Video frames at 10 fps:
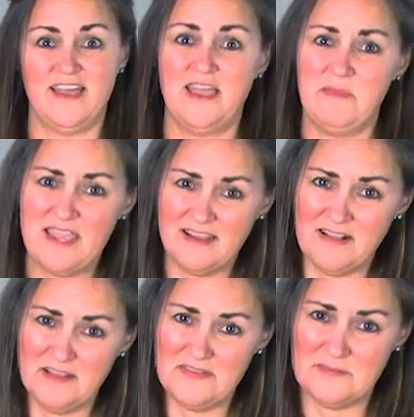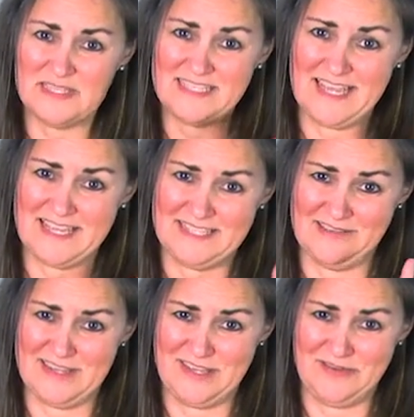I make all of the mistakes
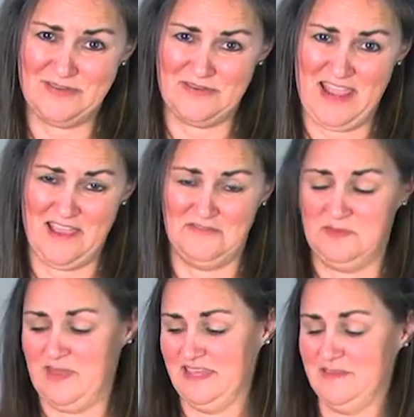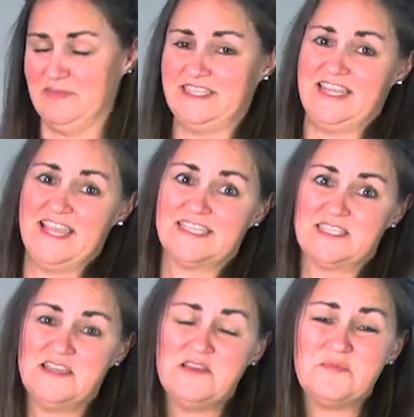so that you don't have to make the mistakes,